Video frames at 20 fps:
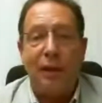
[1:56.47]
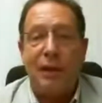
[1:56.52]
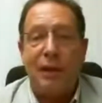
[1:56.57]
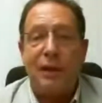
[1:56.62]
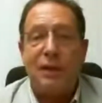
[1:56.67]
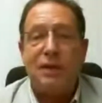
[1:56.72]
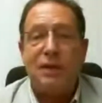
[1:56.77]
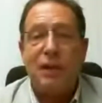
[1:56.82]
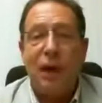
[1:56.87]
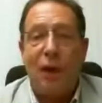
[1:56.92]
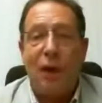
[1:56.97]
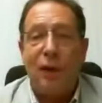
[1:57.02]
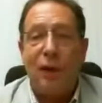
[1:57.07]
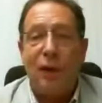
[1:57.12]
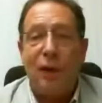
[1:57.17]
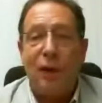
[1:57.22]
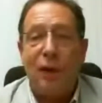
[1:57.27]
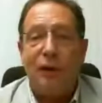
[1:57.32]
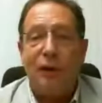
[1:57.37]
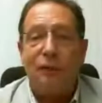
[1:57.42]
Coaching is
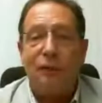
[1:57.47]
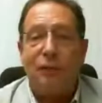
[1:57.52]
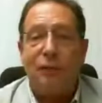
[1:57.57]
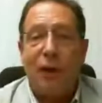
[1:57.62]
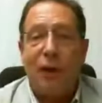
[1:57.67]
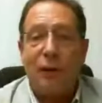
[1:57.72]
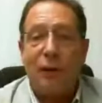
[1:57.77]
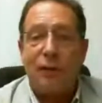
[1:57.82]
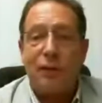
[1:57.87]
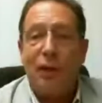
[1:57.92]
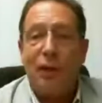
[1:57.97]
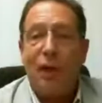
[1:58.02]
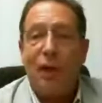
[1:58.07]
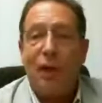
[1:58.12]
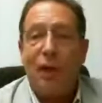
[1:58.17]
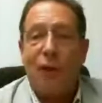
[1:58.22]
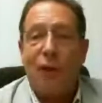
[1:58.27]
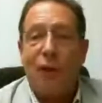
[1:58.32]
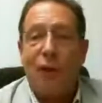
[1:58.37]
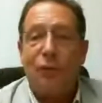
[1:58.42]
totally focused
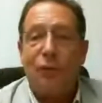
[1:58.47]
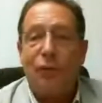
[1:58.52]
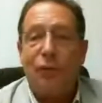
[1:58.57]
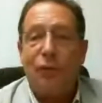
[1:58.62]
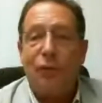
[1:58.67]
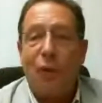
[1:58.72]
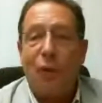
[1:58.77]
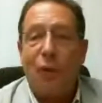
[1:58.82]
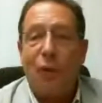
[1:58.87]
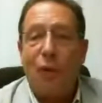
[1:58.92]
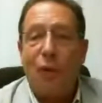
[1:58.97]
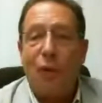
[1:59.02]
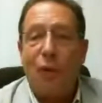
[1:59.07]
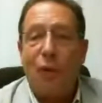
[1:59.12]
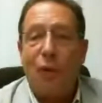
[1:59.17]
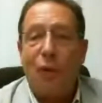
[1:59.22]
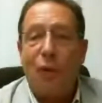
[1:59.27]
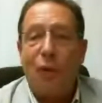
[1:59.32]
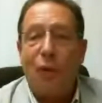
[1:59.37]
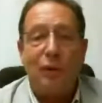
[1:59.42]
on forward
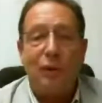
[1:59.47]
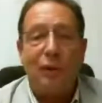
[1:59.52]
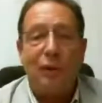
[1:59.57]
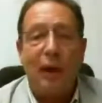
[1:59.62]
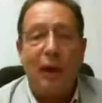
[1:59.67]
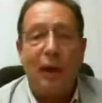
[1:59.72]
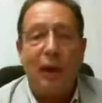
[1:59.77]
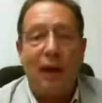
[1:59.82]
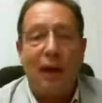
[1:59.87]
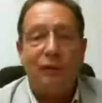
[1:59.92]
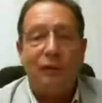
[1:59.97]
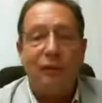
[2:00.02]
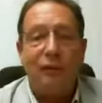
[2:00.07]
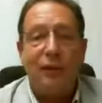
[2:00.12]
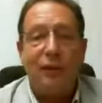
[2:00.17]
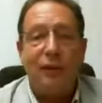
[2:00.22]
movement in your life.